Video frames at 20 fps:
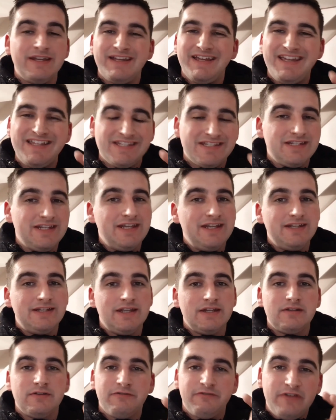It's
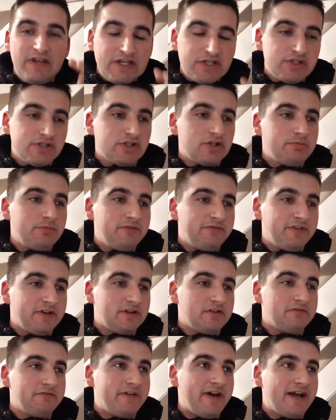needed. Fixtures are coming thick
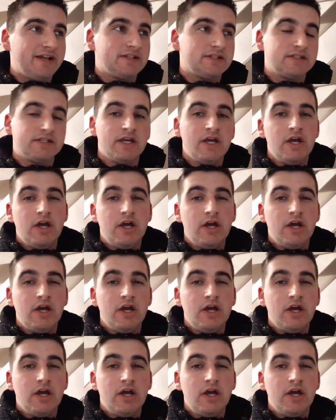and fast.